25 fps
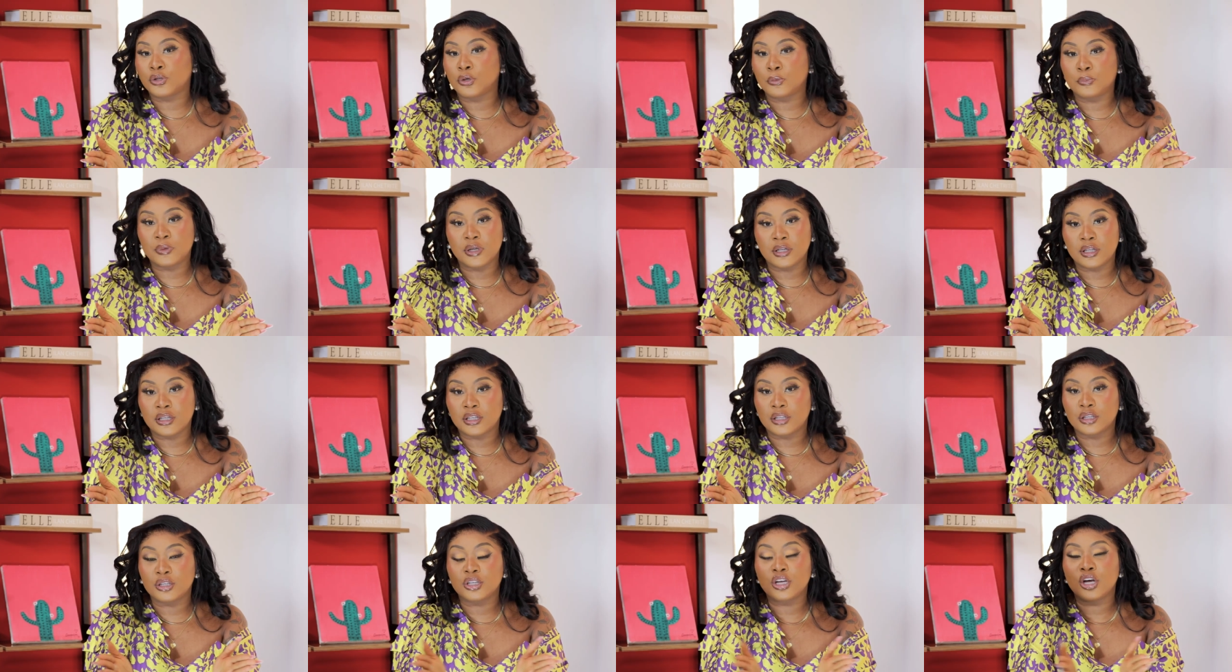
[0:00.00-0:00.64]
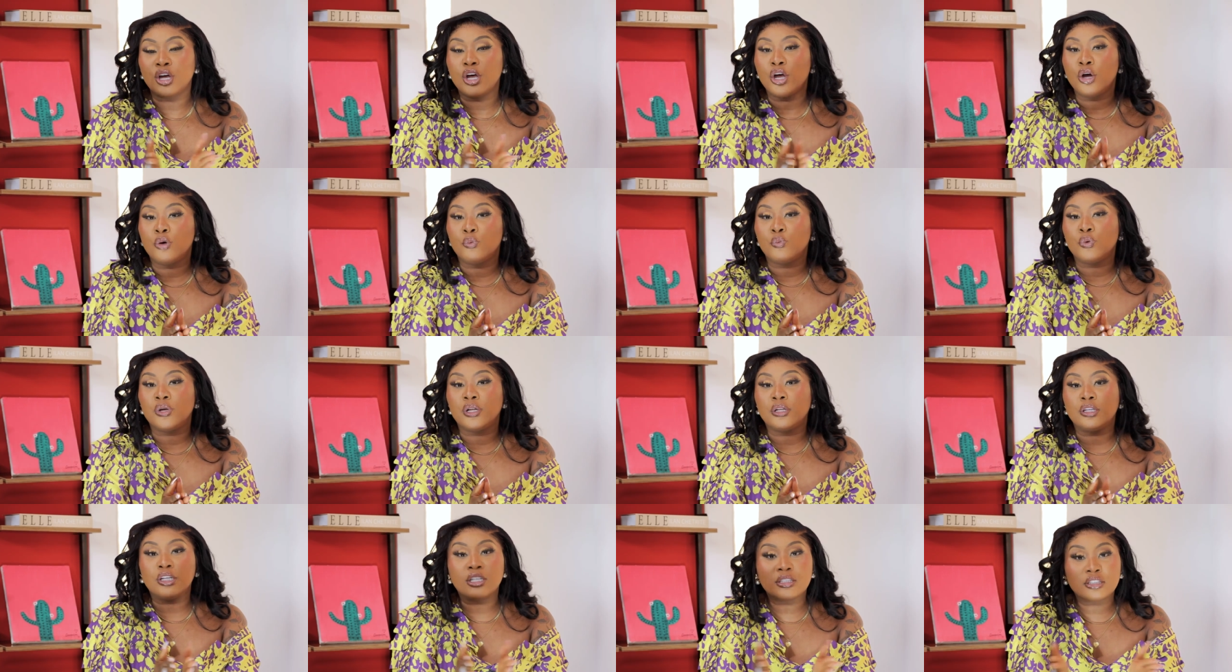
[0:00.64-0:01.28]
in you, P. Diddy.
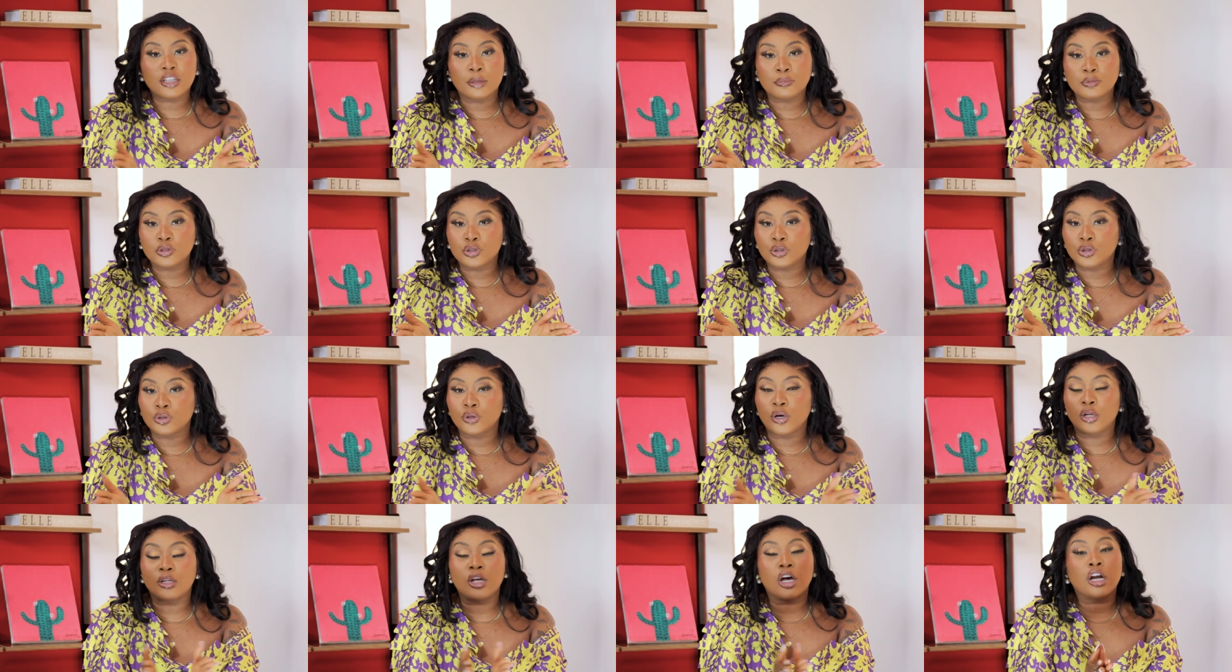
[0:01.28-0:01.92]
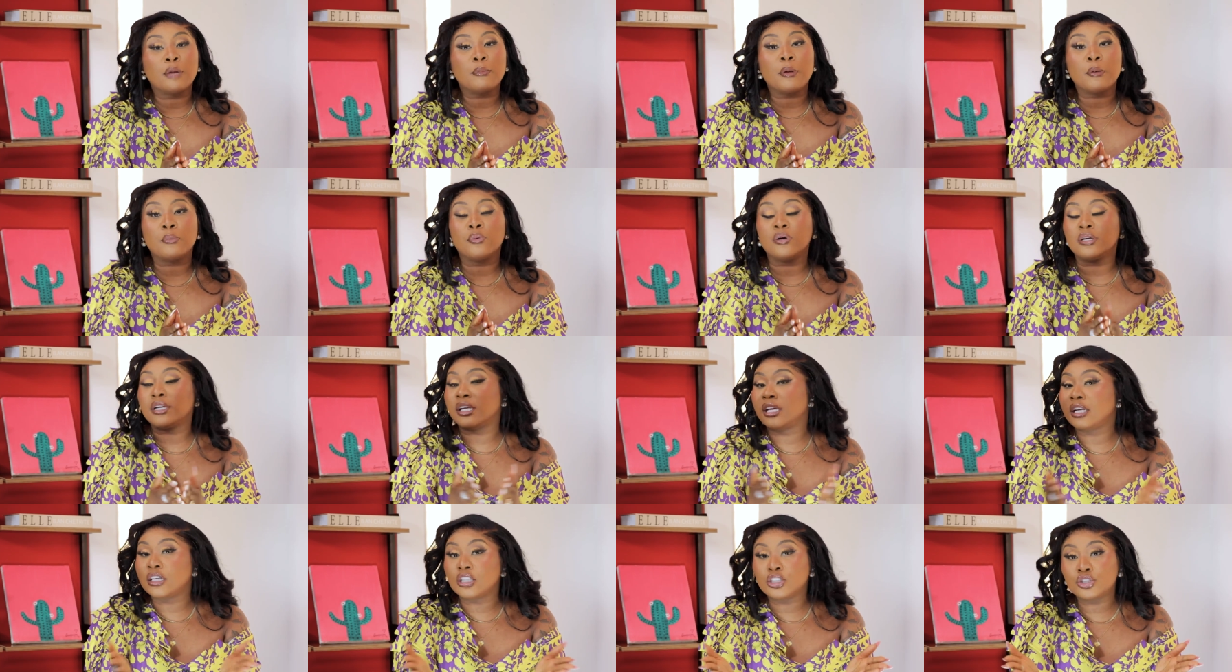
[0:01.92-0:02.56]
We looked up to you. A lot of people
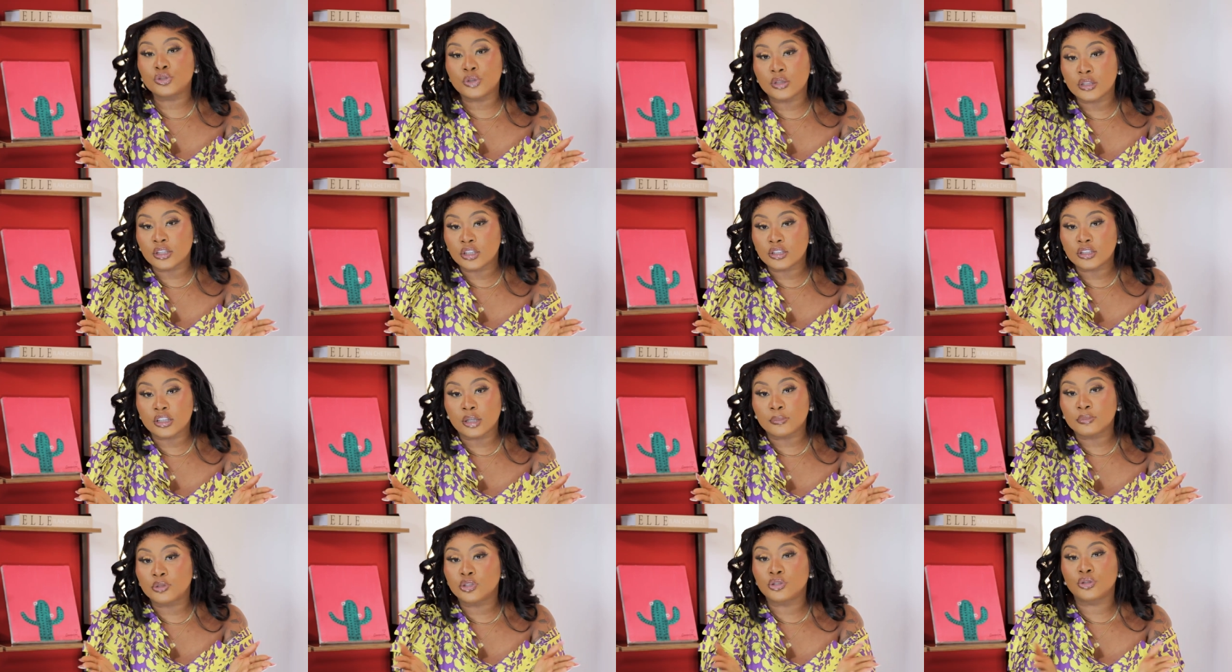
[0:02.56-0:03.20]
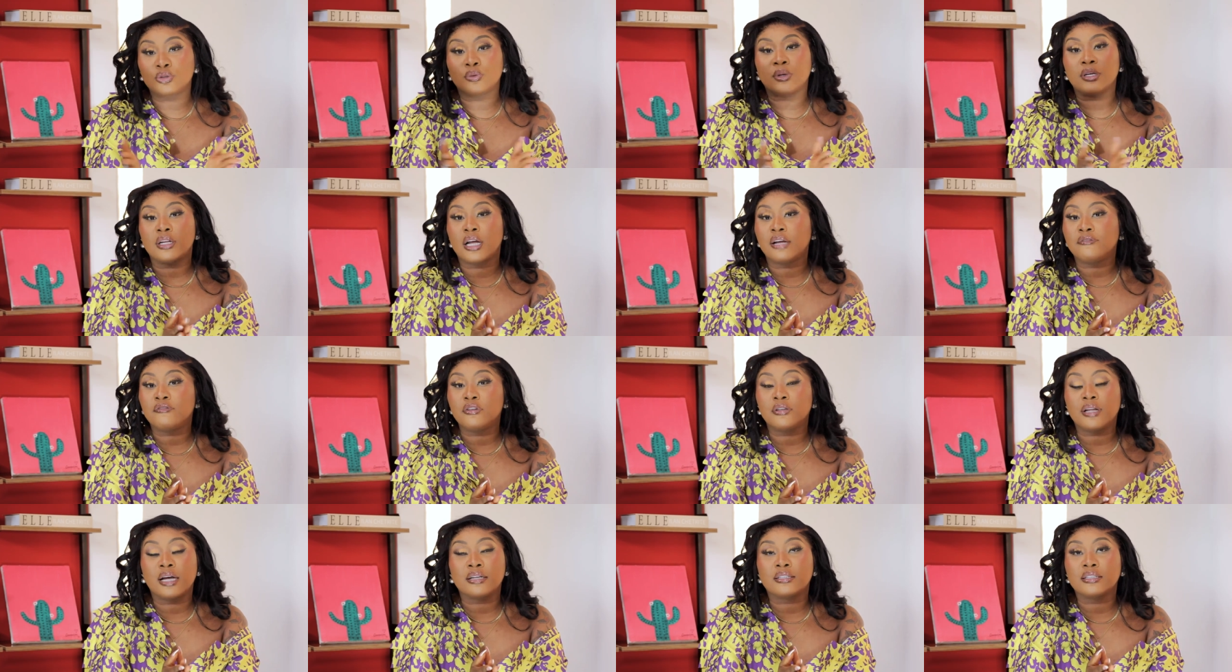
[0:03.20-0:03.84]
in the industry looked up to you, and I
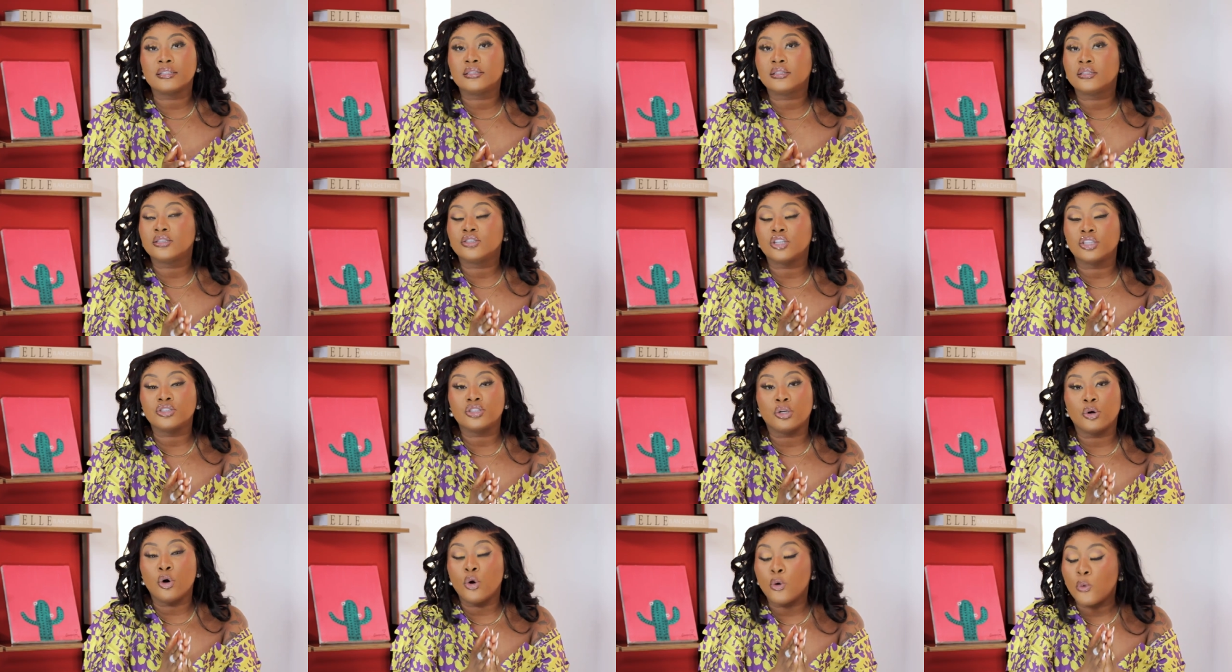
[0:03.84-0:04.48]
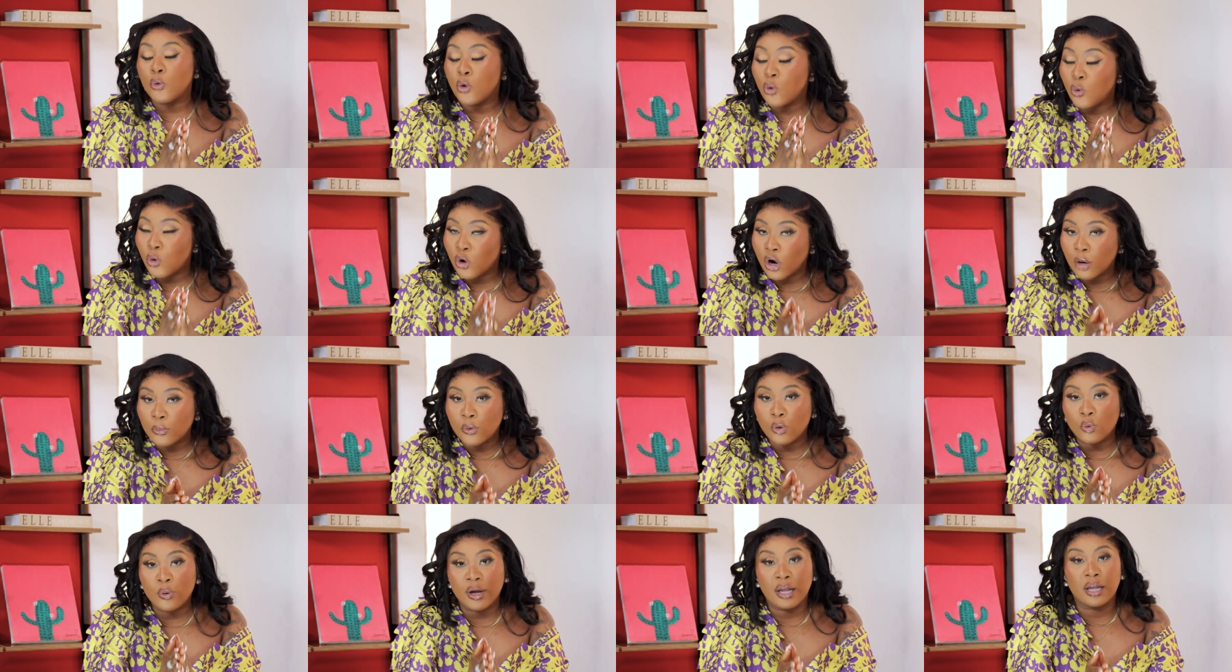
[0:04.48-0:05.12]
feel like this is such a
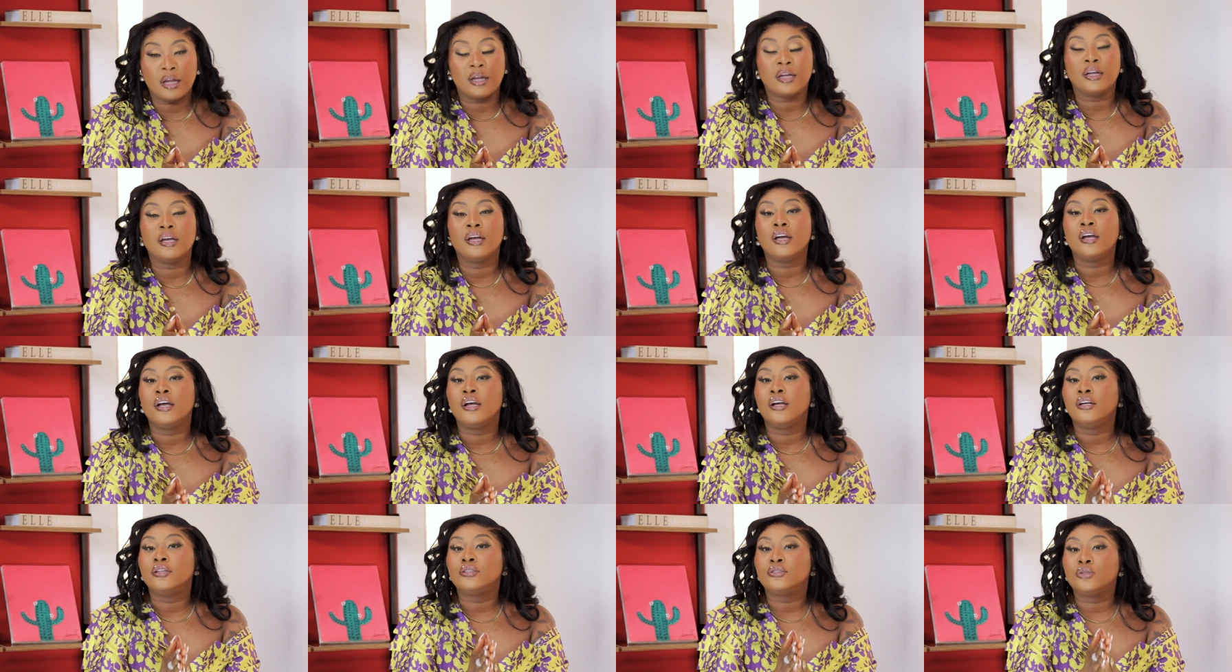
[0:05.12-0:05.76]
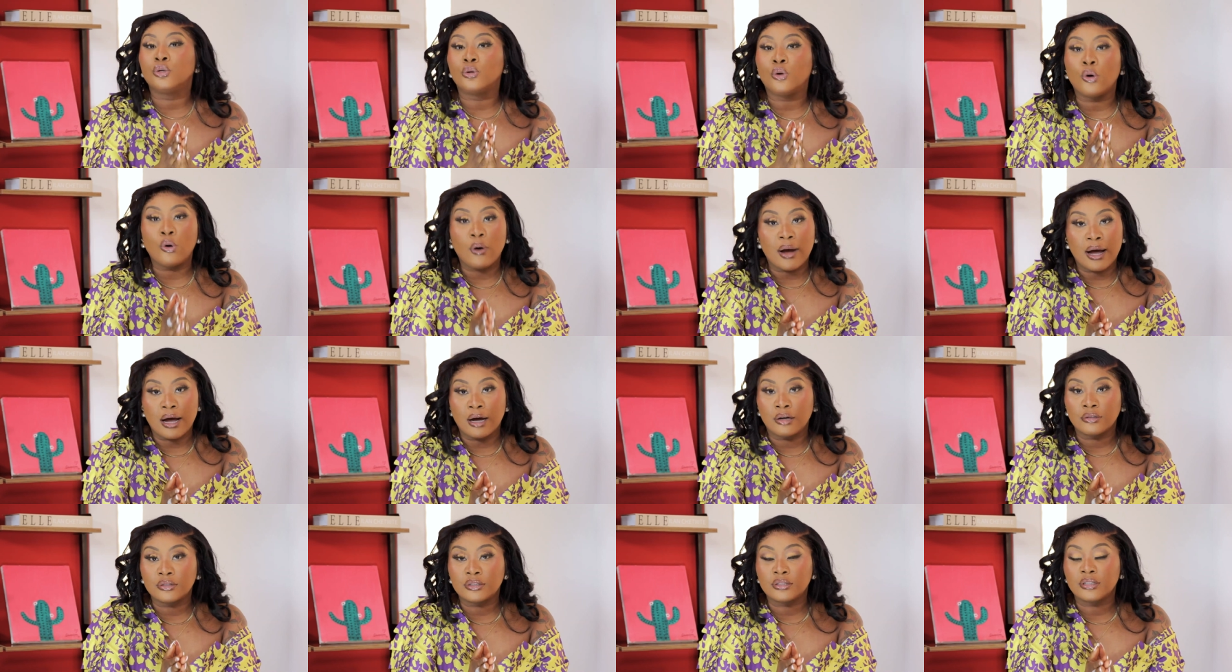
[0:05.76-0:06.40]
horrible way to go
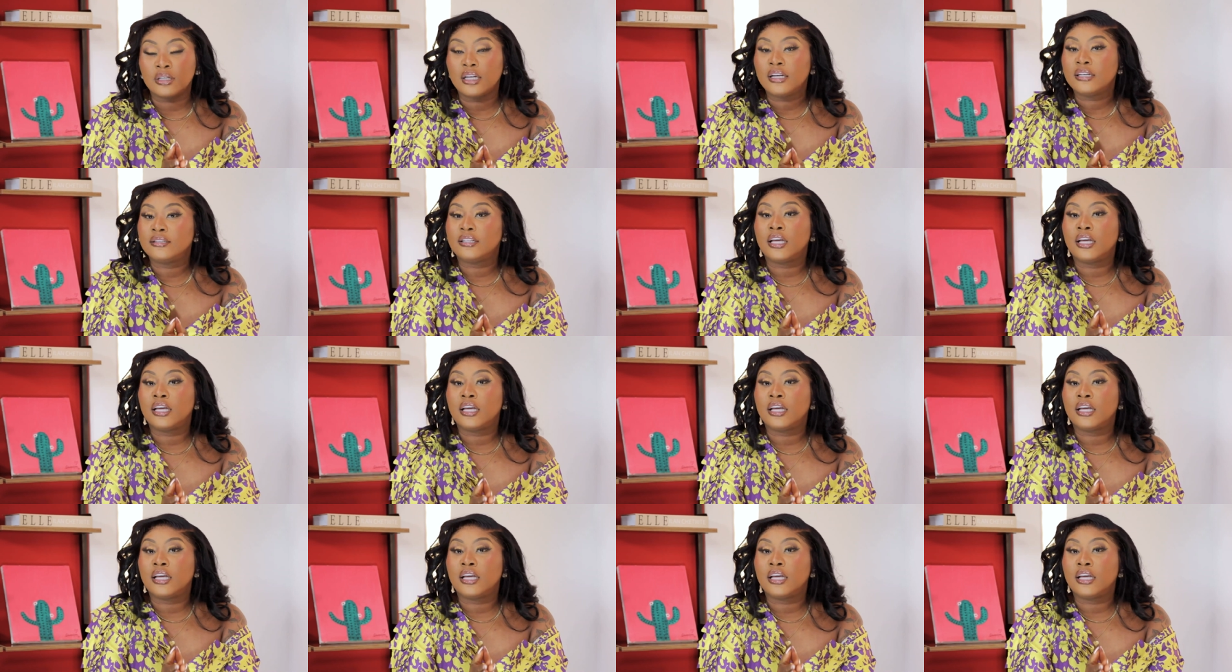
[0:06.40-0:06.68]
out.